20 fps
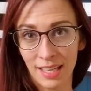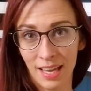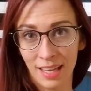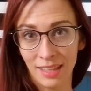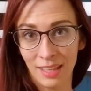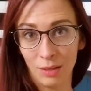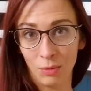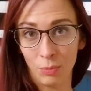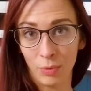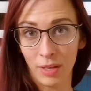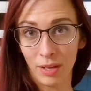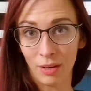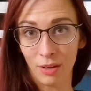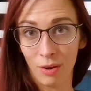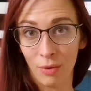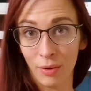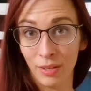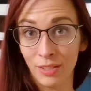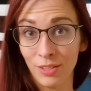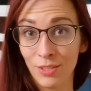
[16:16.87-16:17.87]
and then we are
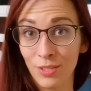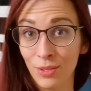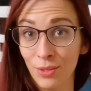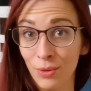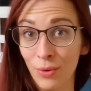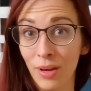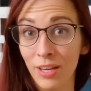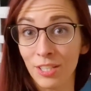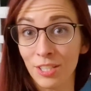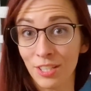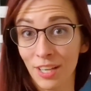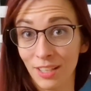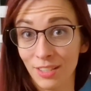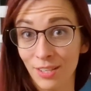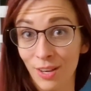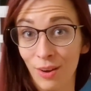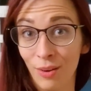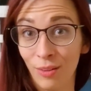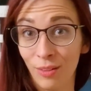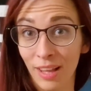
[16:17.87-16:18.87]
going to
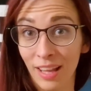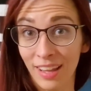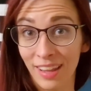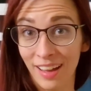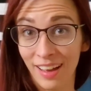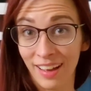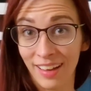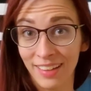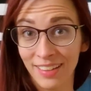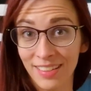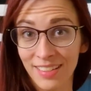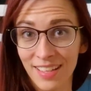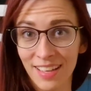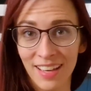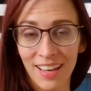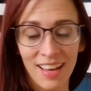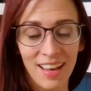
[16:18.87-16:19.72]
Chateau La Lande.